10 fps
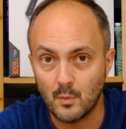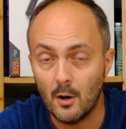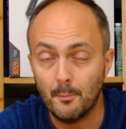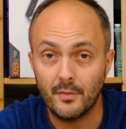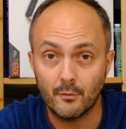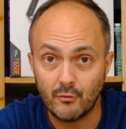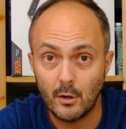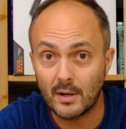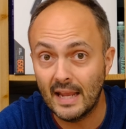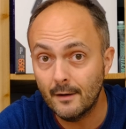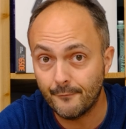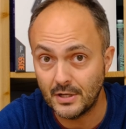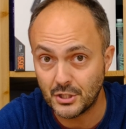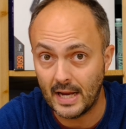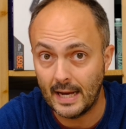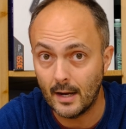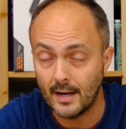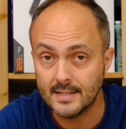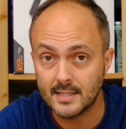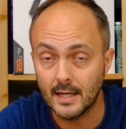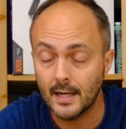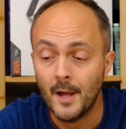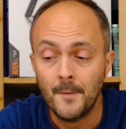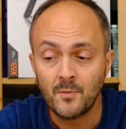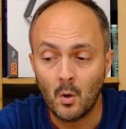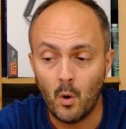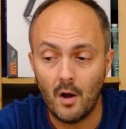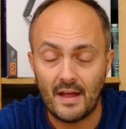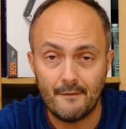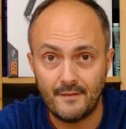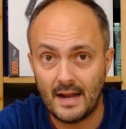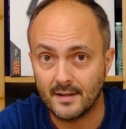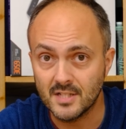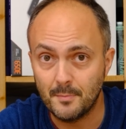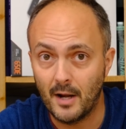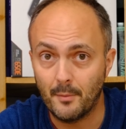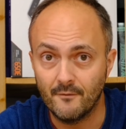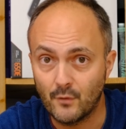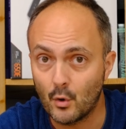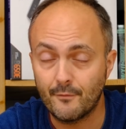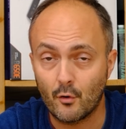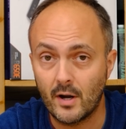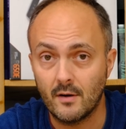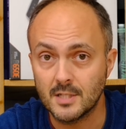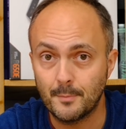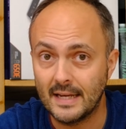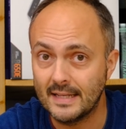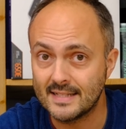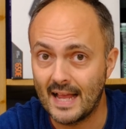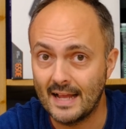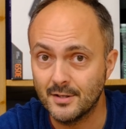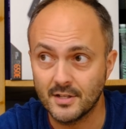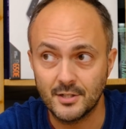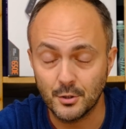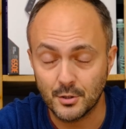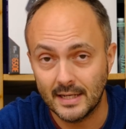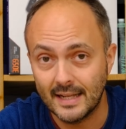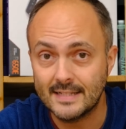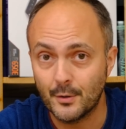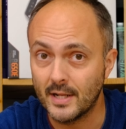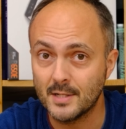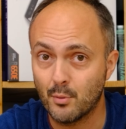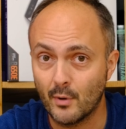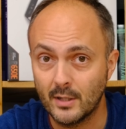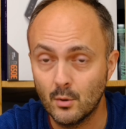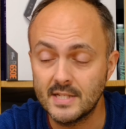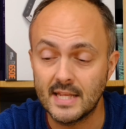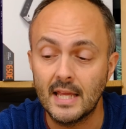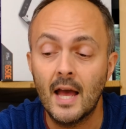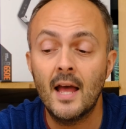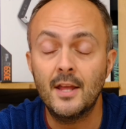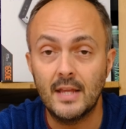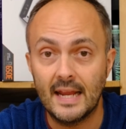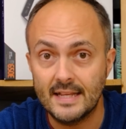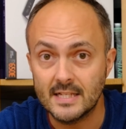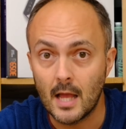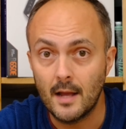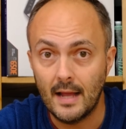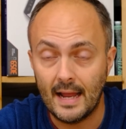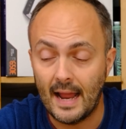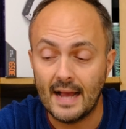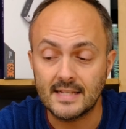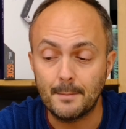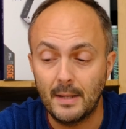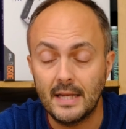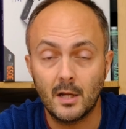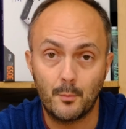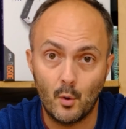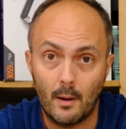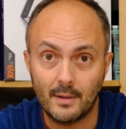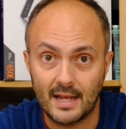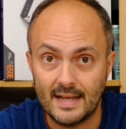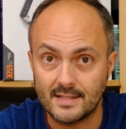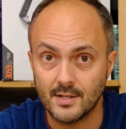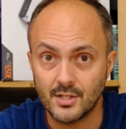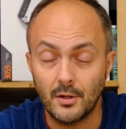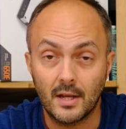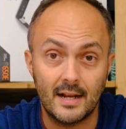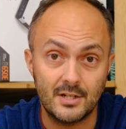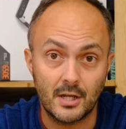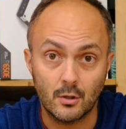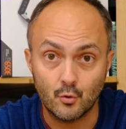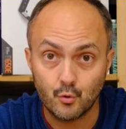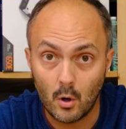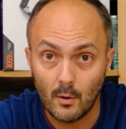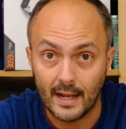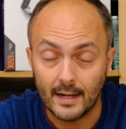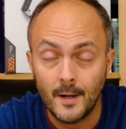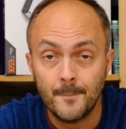well, but the real killer feature here is that while that fan can spin up at very, very high speeds, and as you'll see later, it is pretty noisy, it is it has a PWM connector, so you can actually control it